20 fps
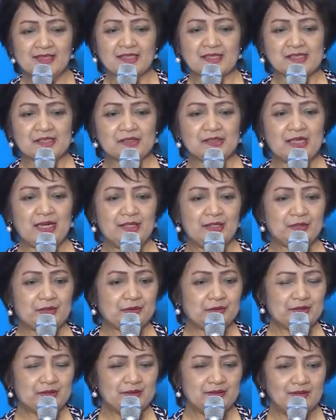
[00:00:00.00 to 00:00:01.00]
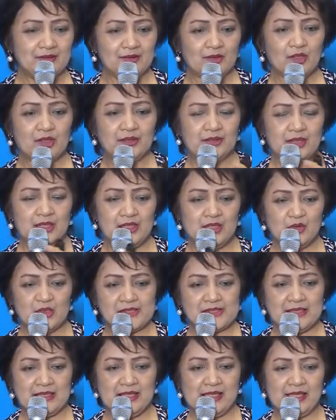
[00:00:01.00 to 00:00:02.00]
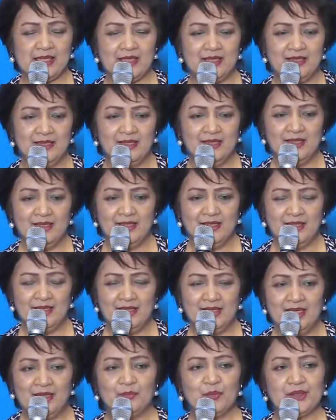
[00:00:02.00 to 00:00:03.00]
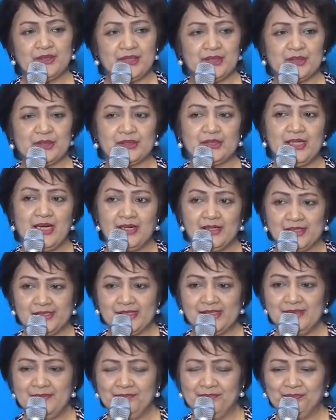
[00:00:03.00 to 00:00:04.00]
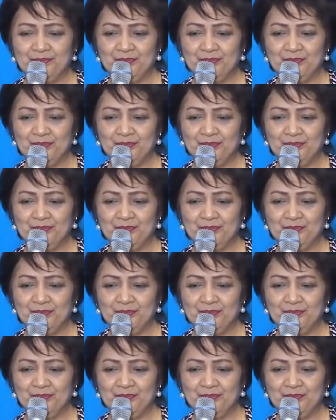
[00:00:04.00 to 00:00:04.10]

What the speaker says: so I could continuously monitor her.